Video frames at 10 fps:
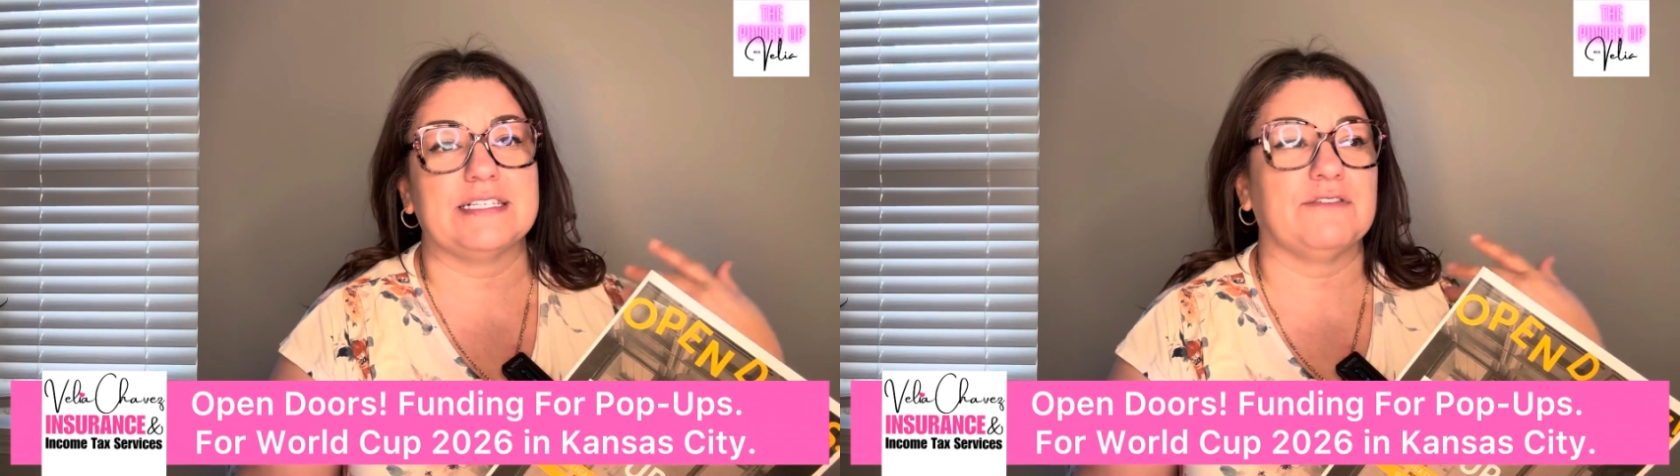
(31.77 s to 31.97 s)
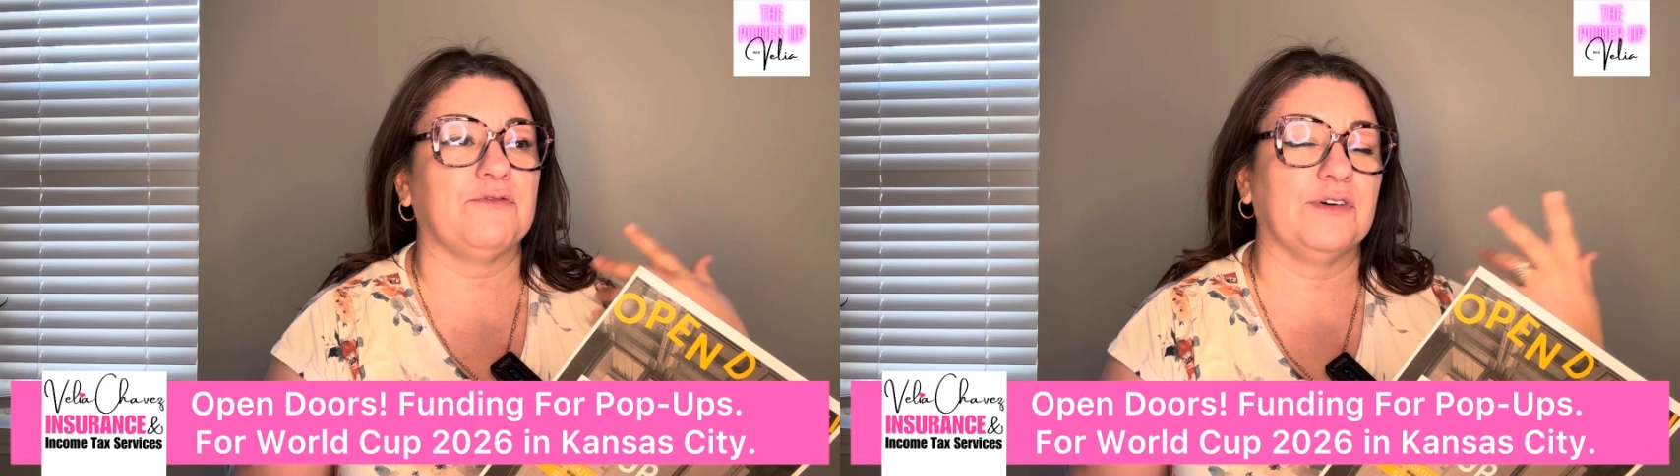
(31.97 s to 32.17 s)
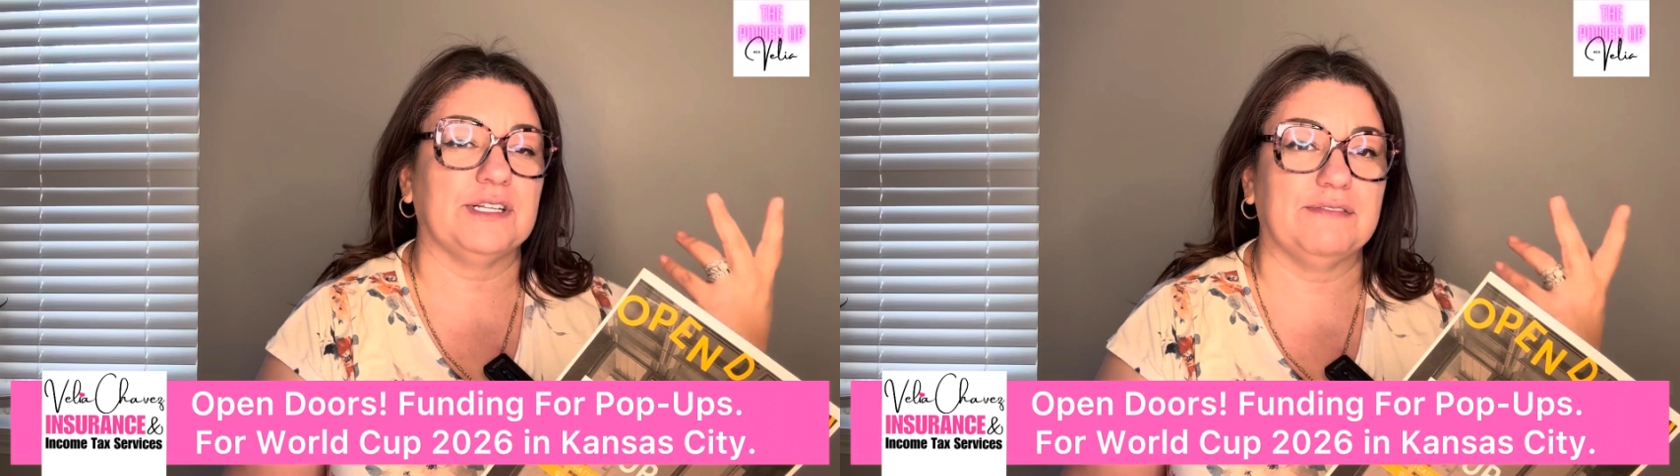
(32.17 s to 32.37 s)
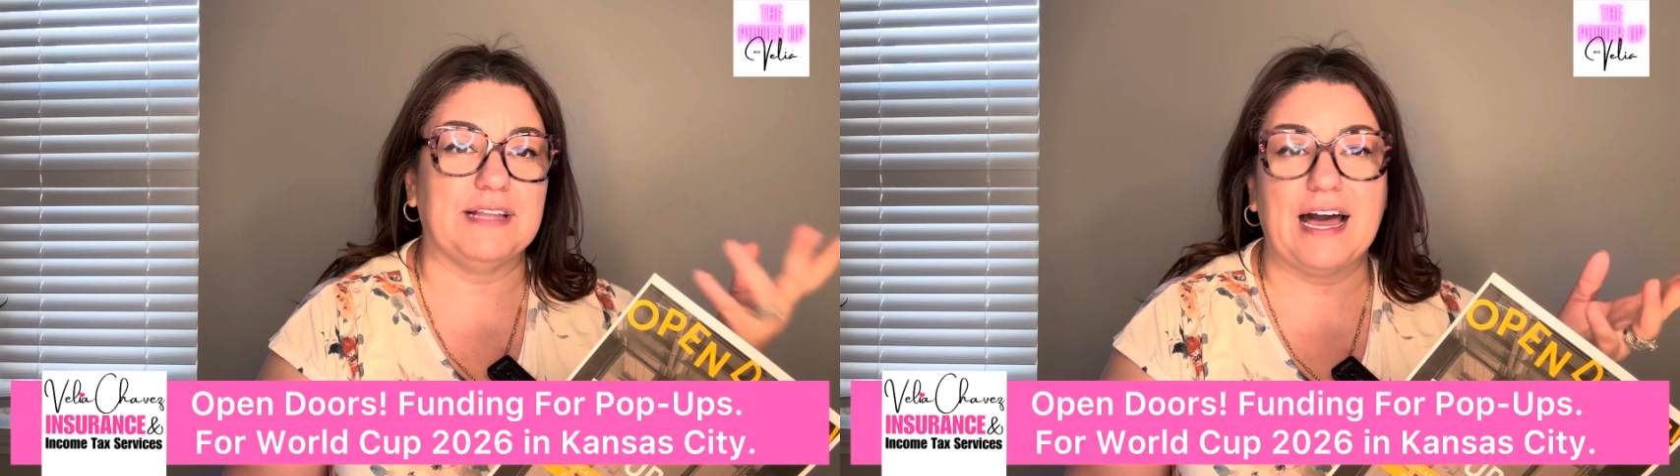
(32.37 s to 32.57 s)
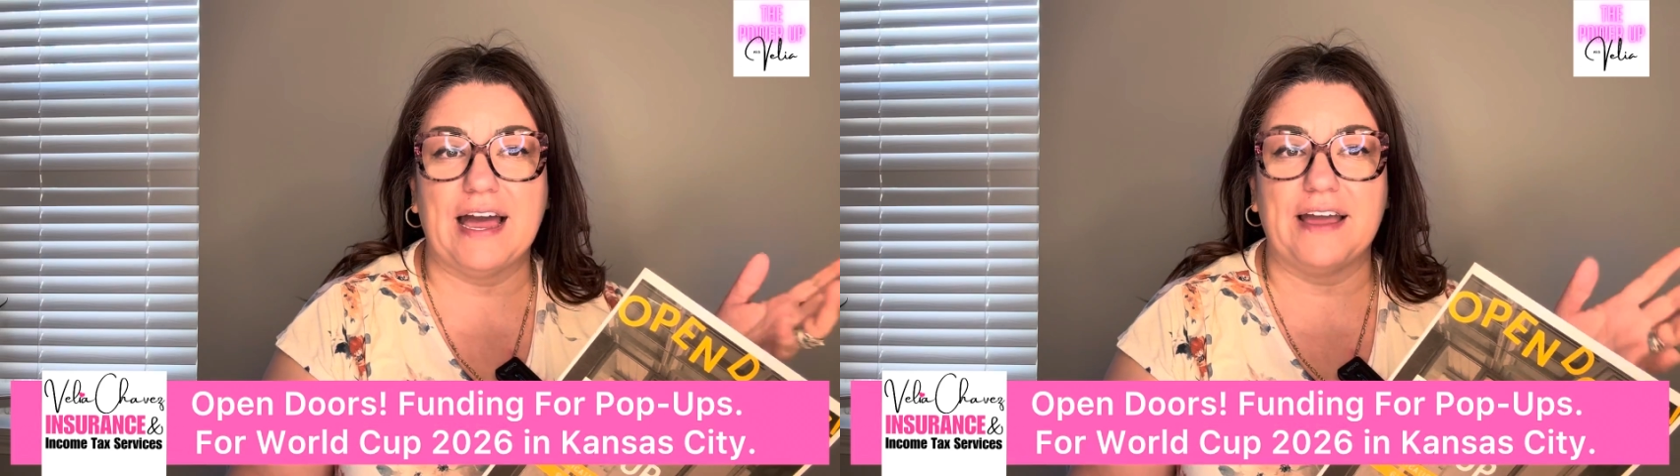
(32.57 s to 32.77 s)
and full of
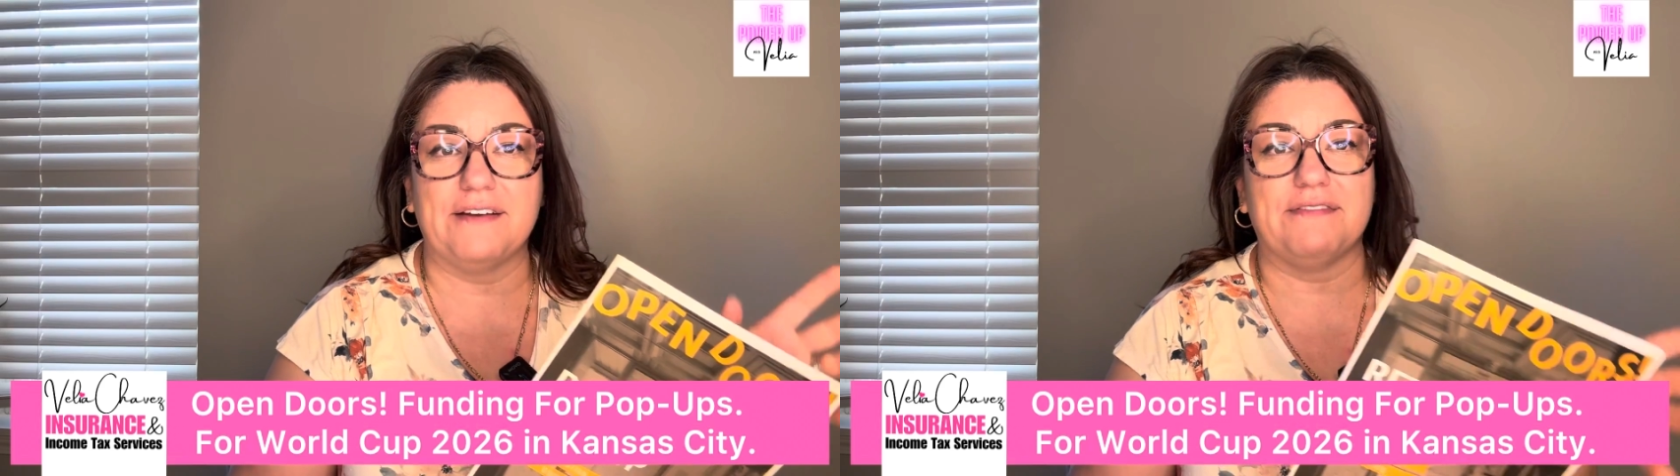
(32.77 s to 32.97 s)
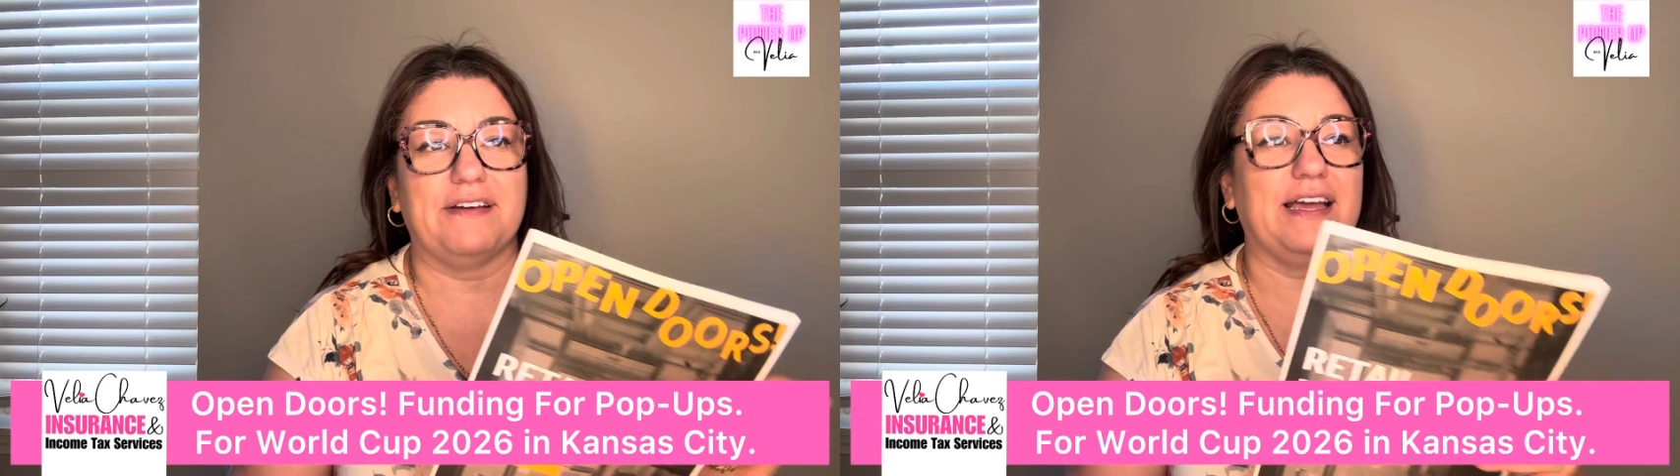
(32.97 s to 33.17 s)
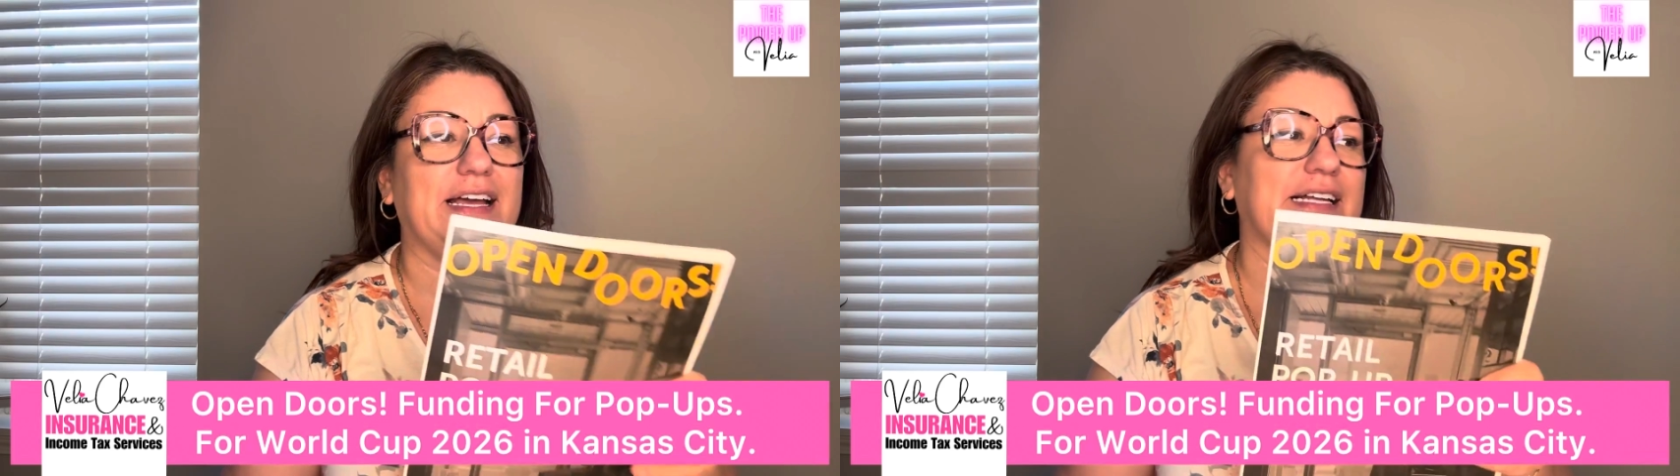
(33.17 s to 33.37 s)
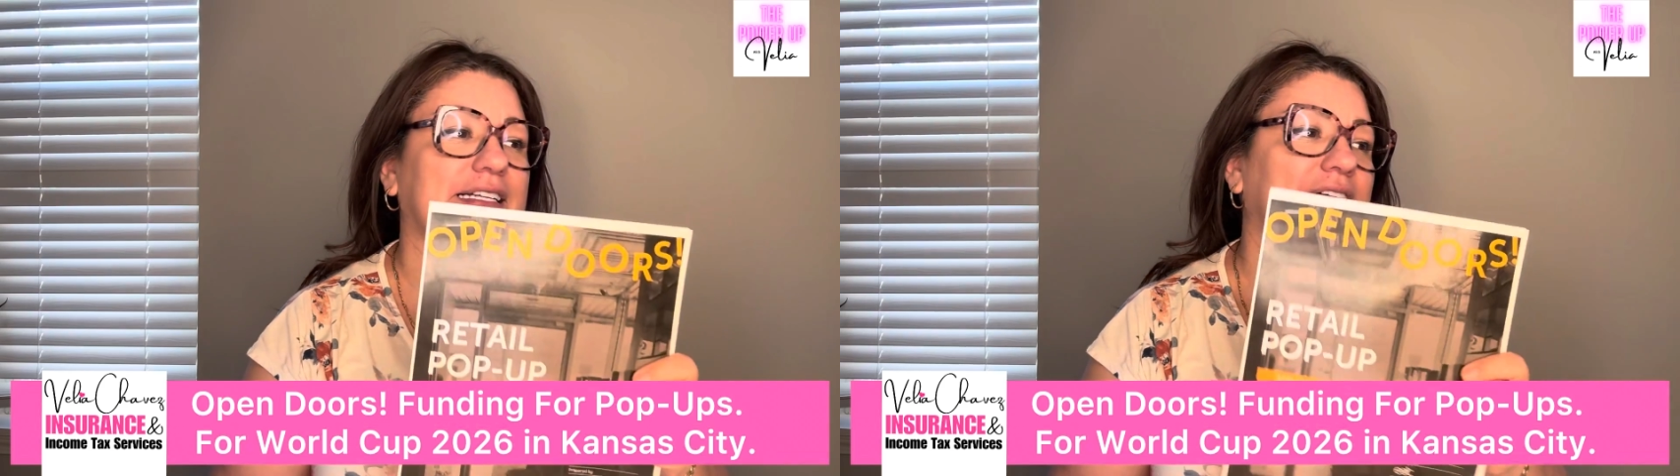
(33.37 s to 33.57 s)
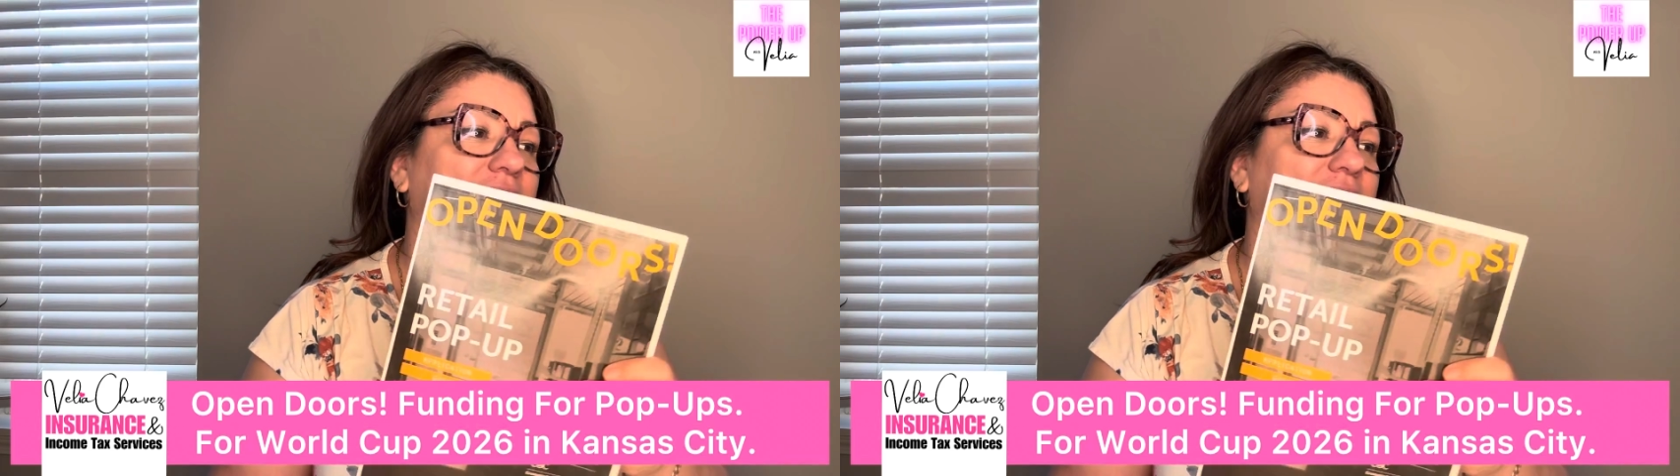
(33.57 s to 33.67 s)
life, and